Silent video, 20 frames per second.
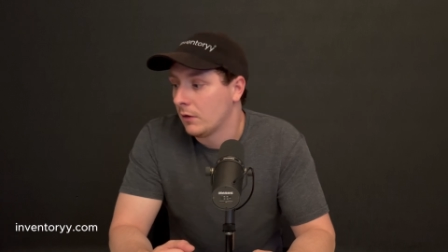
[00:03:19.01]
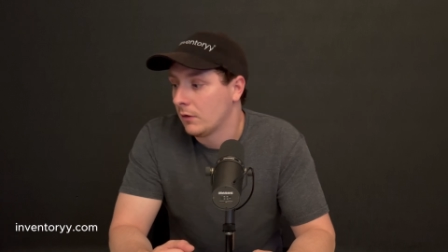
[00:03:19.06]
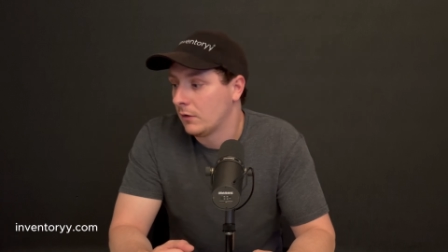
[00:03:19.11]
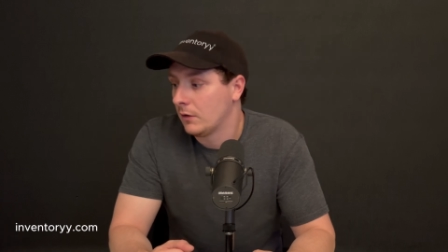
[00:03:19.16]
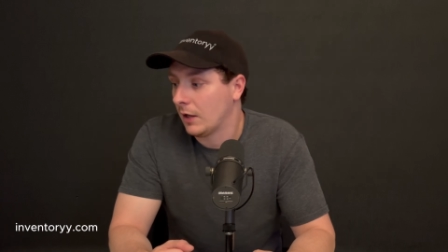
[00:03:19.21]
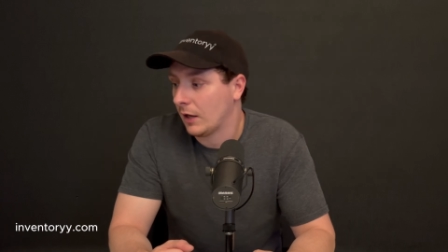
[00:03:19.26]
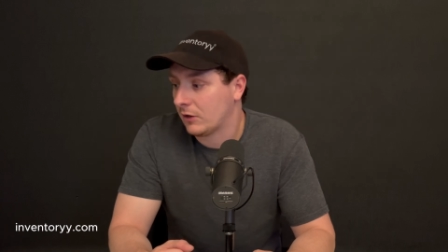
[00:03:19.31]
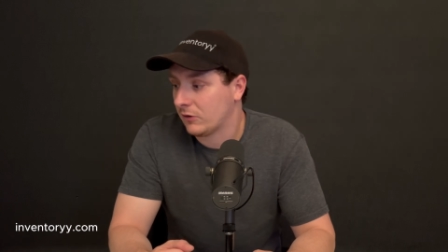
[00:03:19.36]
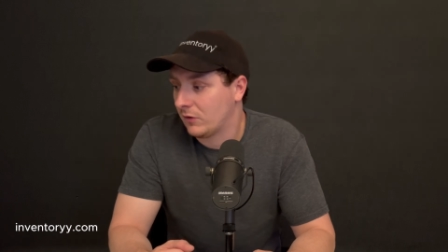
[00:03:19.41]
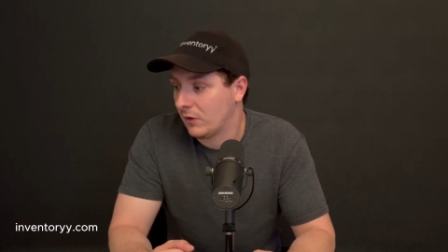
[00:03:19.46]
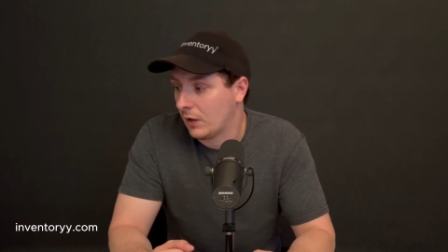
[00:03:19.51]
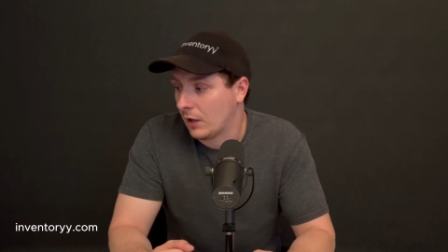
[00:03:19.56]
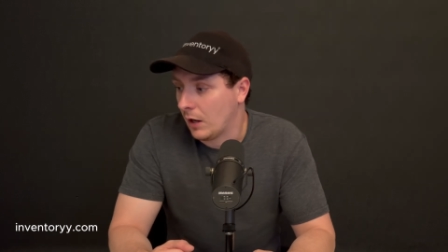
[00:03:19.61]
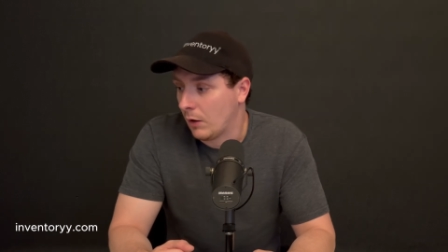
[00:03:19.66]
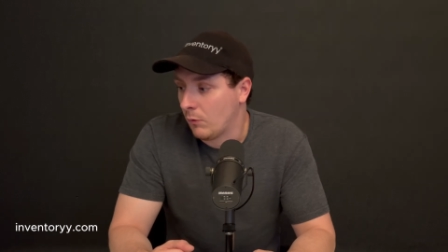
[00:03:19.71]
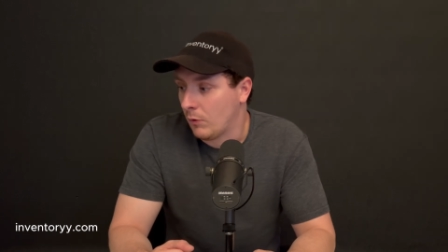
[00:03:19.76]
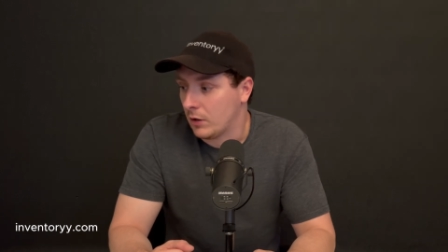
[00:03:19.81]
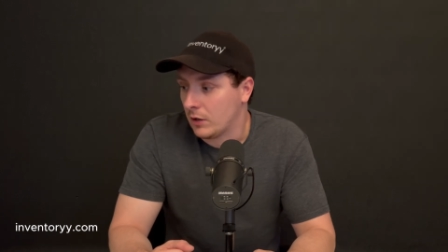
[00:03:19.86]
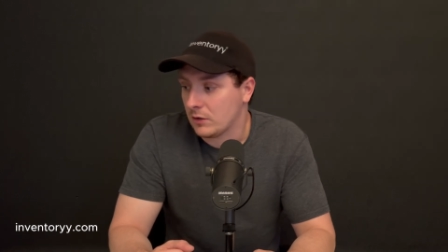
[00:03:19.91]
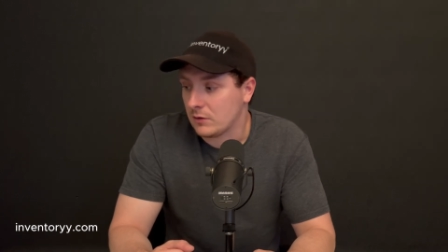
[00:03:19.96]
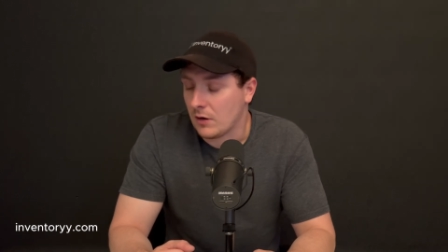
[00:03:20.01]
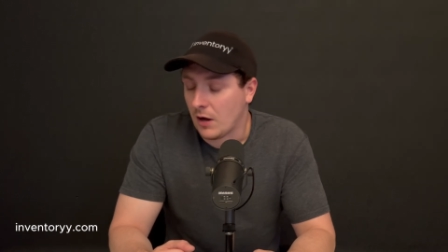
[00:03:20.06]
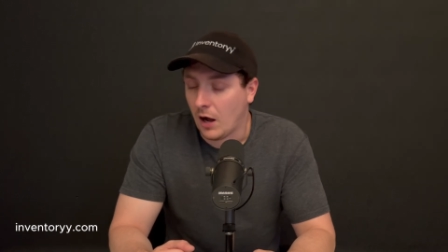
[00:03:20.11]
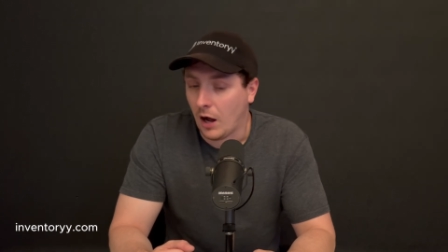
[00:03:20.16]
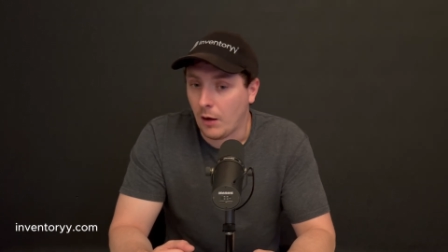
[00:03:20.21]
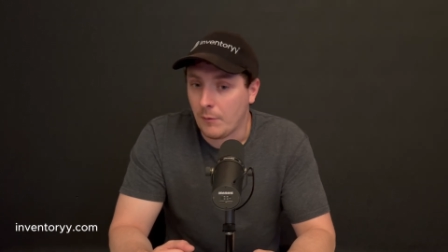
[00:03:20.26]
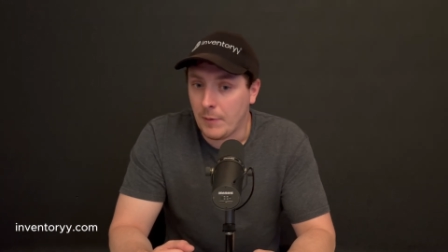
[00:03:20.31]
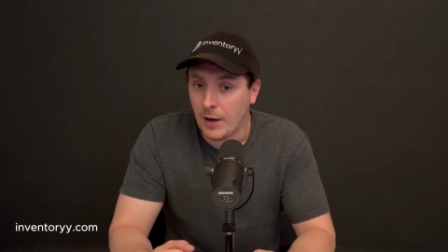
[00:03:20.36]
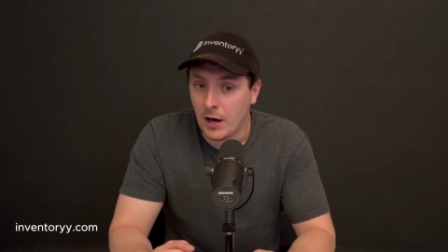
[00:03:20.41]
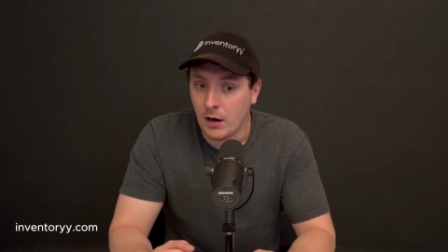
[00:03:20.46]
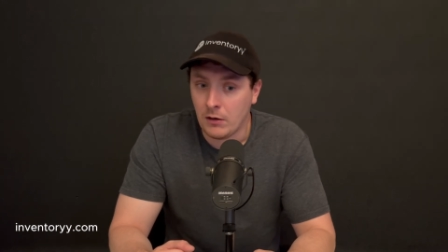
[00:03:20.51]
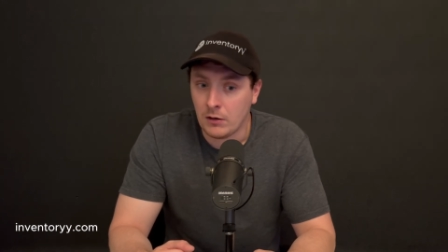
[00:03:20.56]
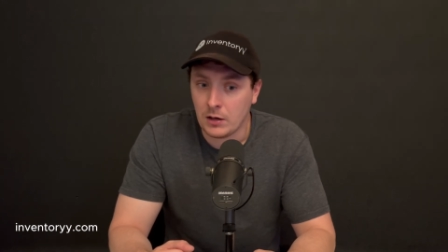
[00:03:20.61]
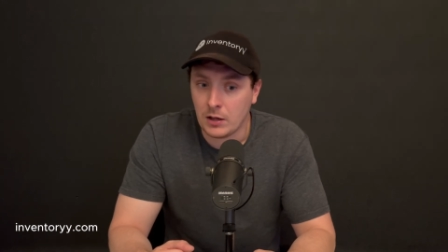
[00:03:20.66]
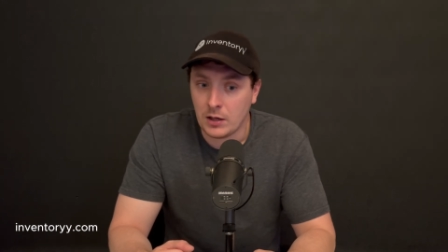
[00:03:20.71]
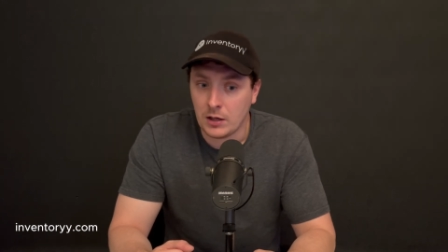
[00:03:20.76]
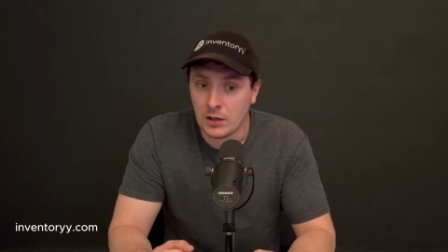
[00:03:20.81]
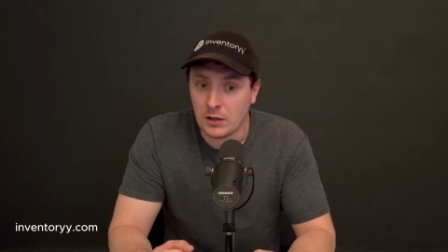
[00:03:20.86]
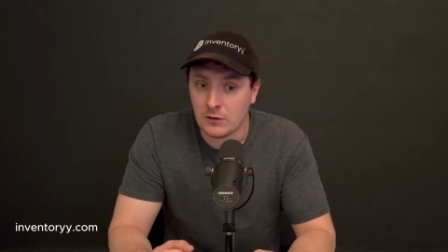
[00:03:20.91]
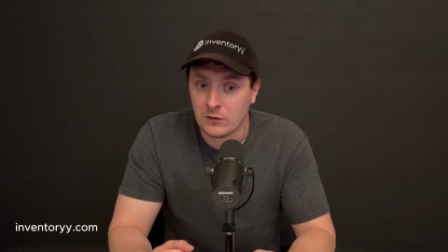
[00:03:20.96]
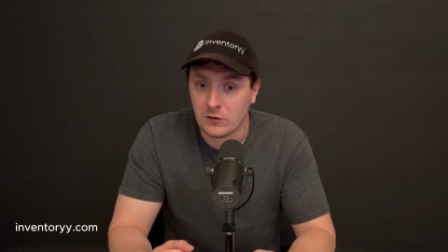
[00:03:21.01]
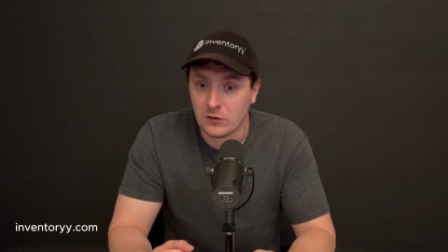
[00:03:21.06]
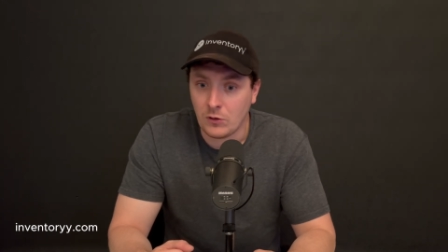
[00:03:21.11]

Next thing I want to talk about is